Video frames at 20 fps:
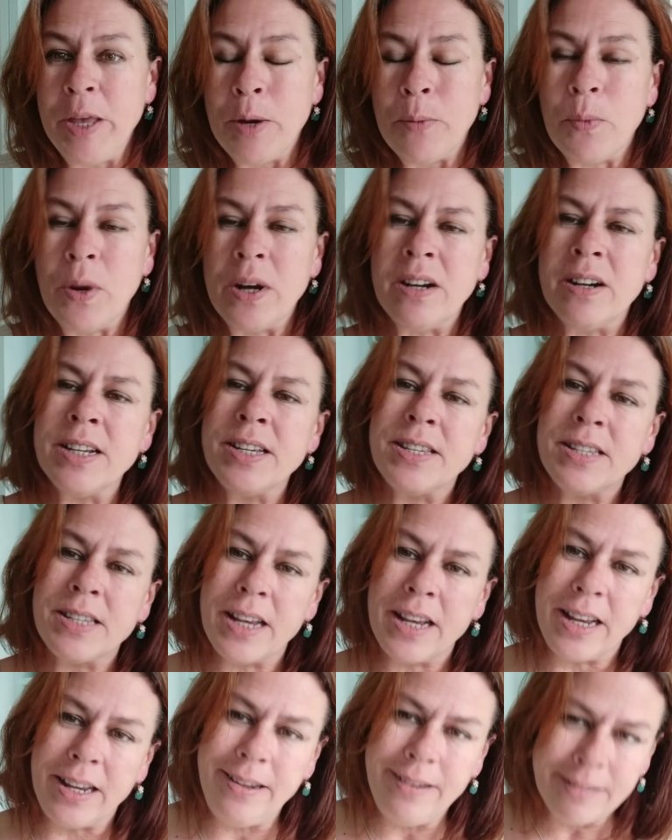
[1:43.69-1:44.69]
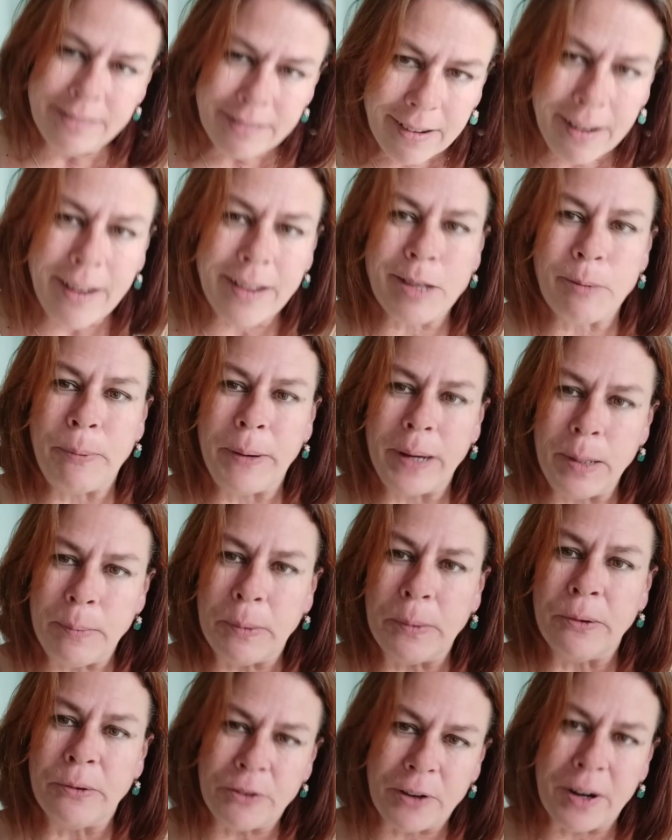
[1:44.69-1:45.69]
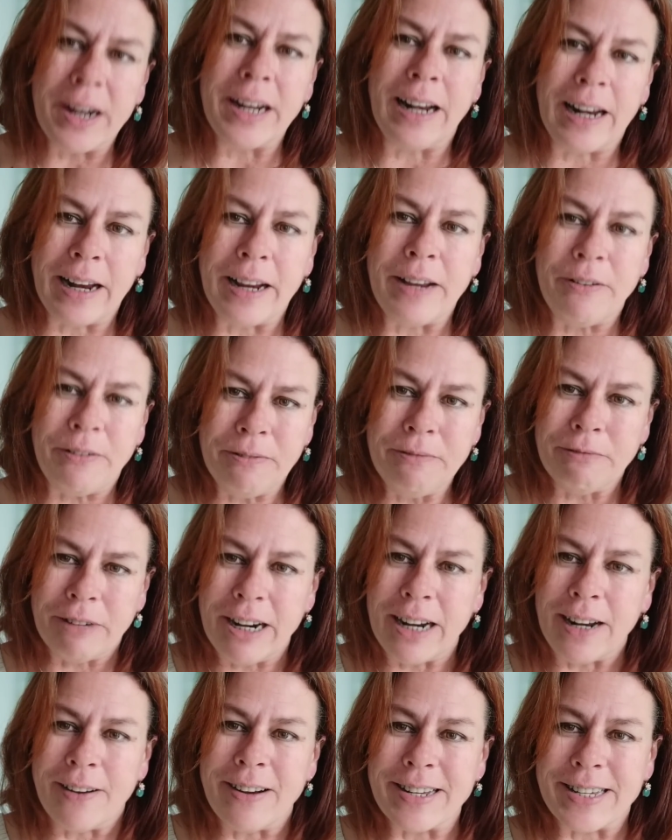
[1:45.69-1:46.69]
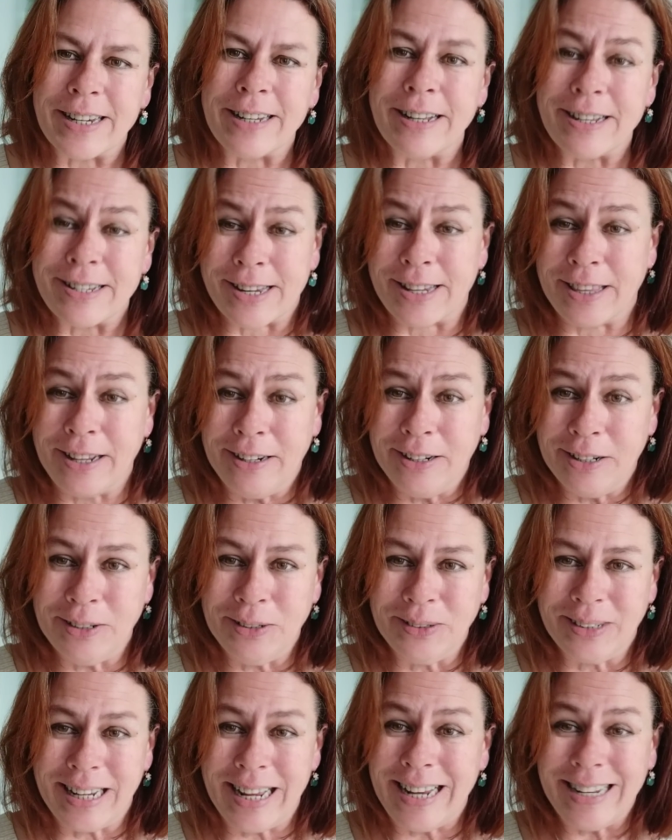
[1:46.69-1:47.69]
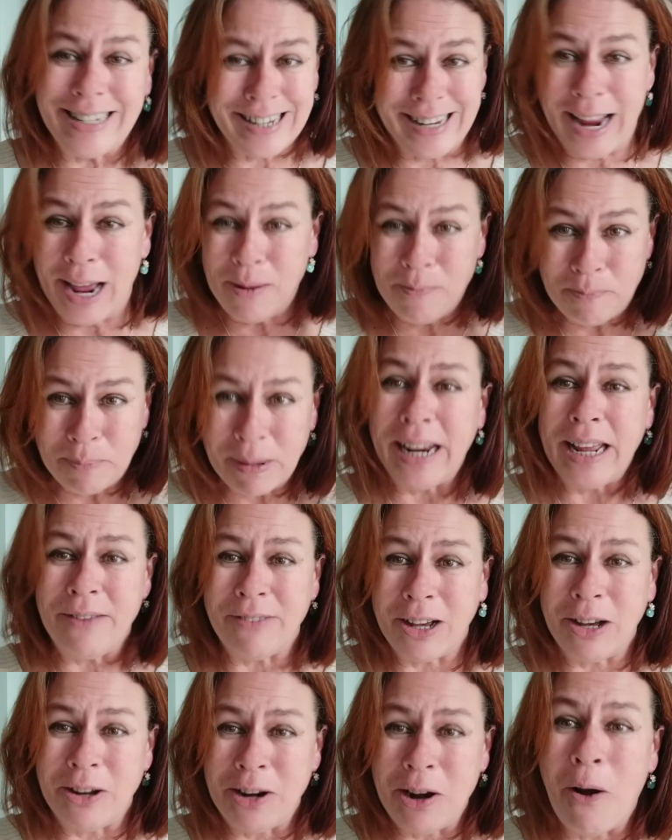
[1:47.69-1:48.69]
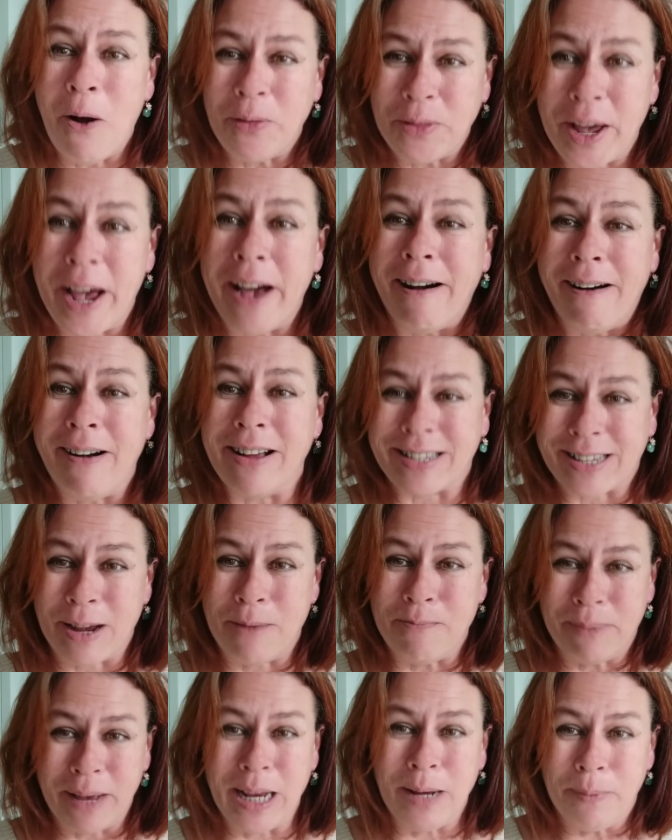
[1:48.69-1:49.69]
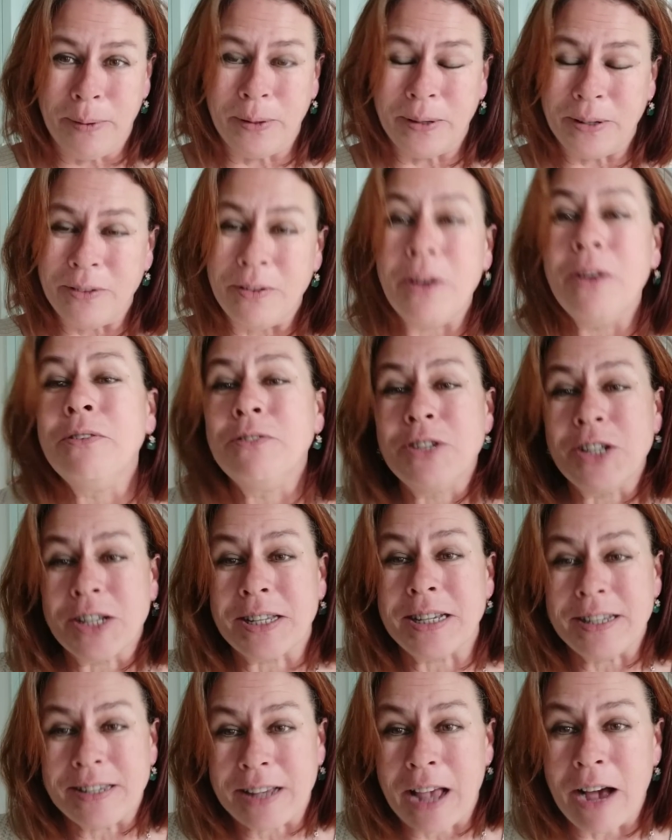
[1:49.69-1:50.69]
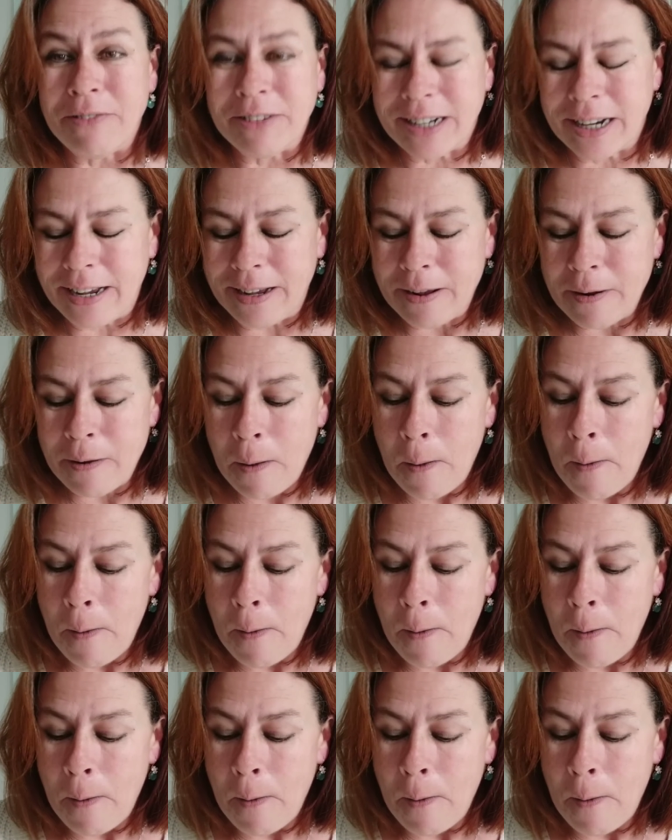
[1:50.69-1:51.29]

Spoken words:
When I see other people finally realising there's a thing called the internet, and believe it or not, there are some people who've just discovered it,